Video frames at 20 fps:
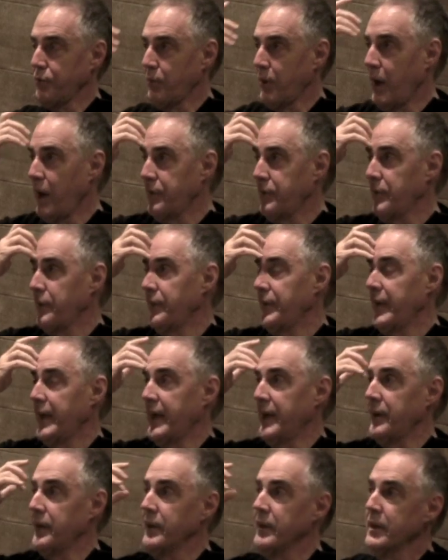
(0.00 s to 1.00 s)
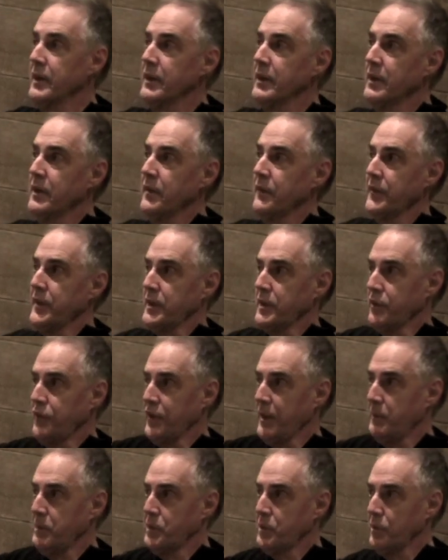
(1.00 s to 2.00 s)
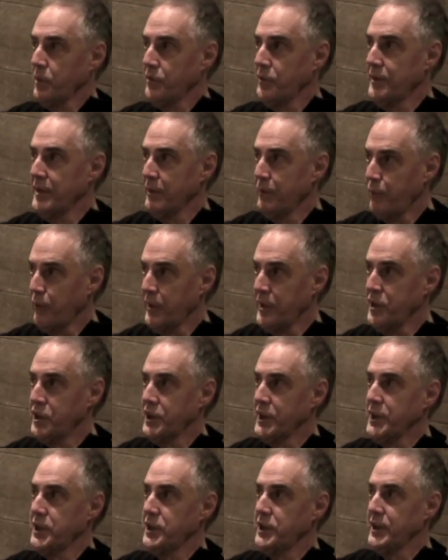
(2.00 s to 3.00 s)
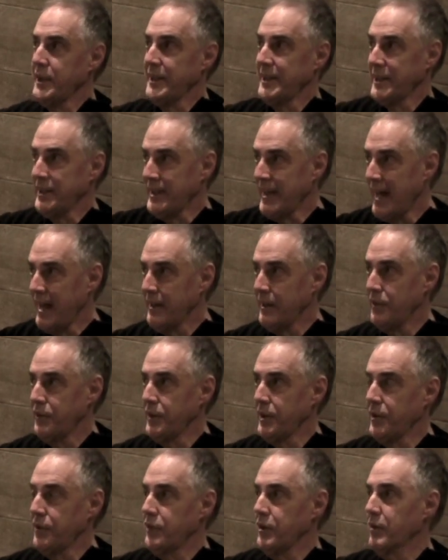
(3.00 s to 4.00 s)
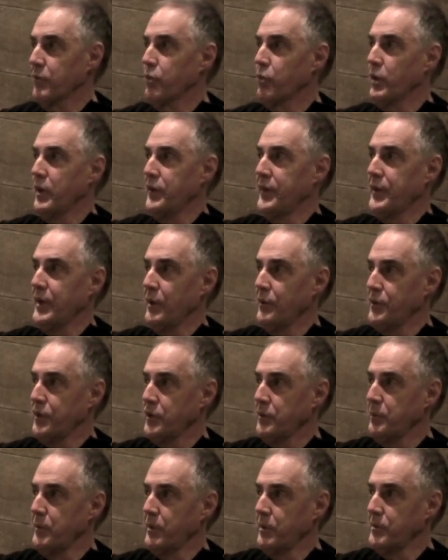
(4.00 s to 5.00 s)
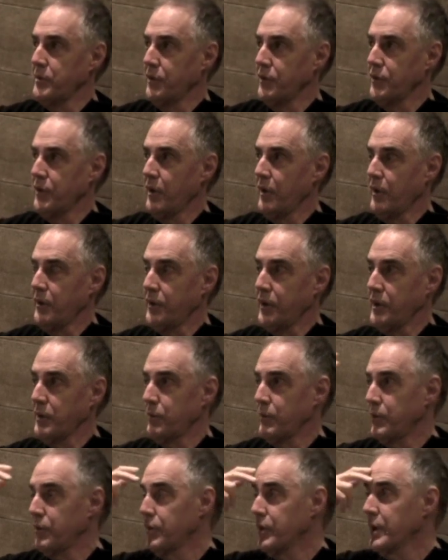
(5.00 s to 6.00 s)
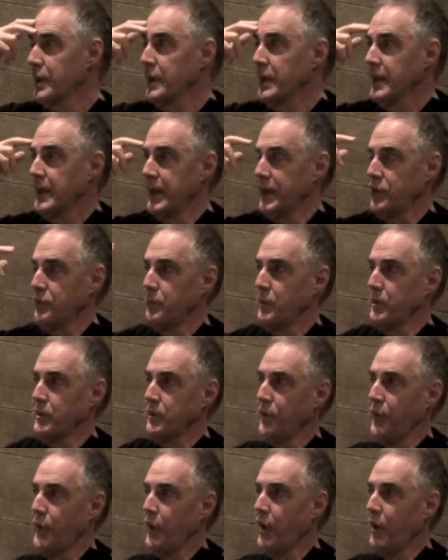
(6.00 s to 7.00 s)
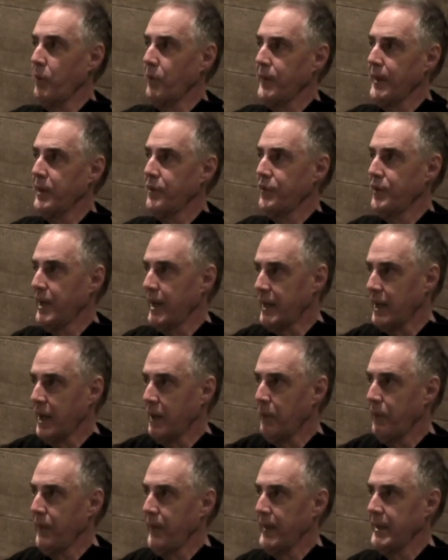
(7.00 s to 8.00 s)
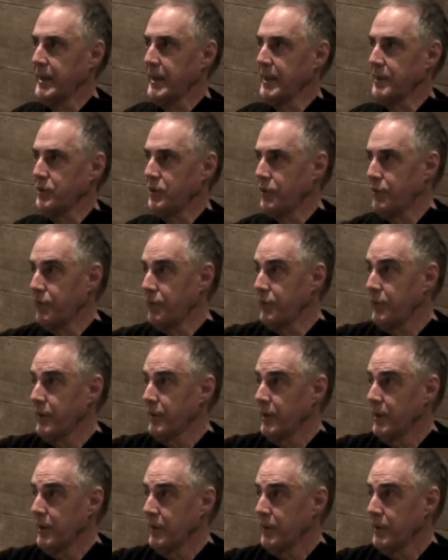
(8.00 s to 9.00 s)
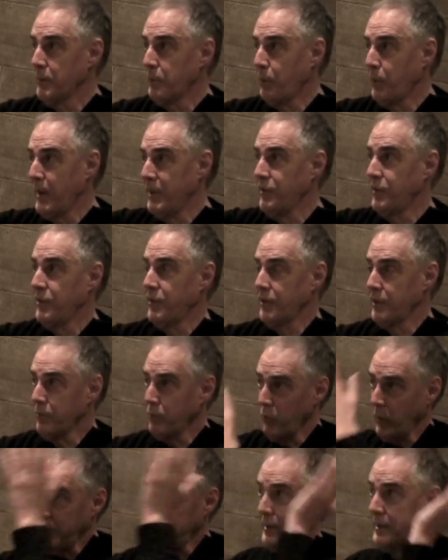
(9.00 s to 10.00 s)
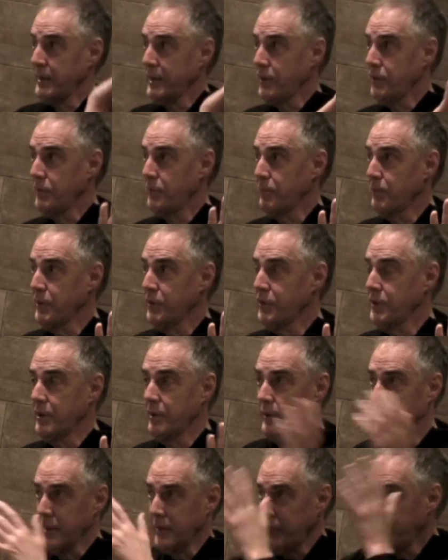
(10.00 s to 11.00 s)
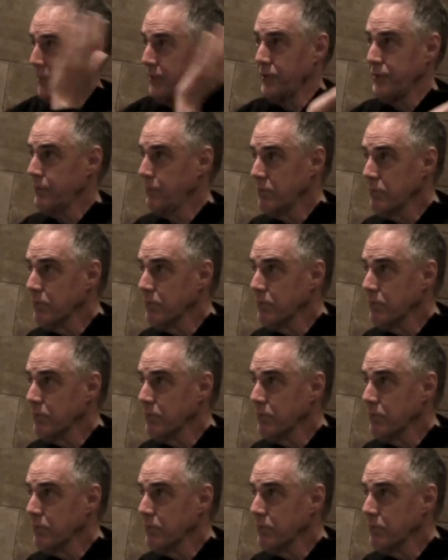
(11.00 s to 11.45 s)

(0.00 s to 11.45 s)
rather than the conceptual differentiation and analysis of what those experiences are. In other words, experience thought without saying I'm thinking, just the presence of what this mysterious